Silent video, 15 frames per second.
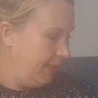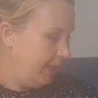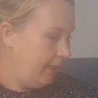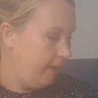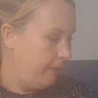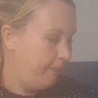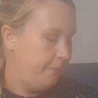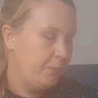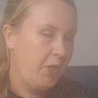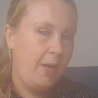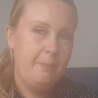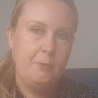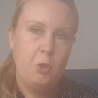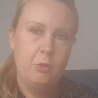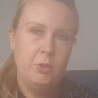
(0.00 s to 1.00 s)

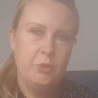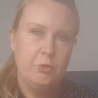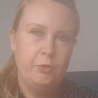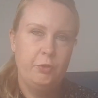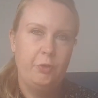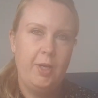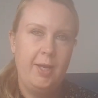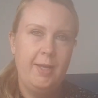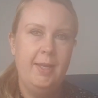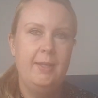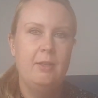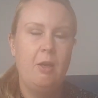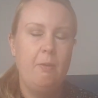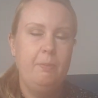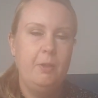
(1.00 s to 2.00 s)
I'm going to try
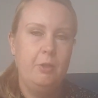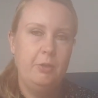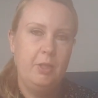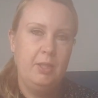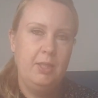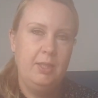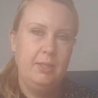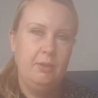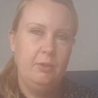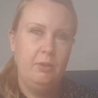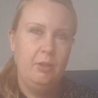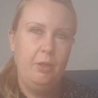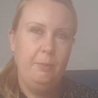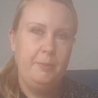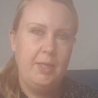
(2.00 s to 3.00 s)
and upload a
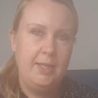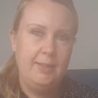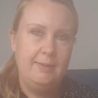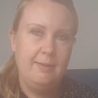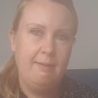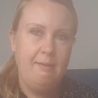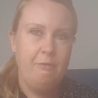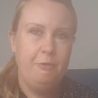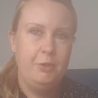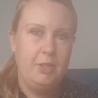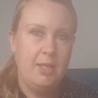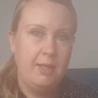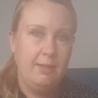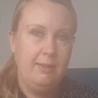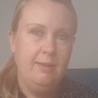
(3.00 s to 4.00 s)
little update every
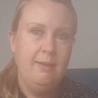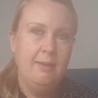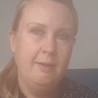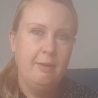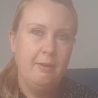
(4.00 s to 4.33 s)
day.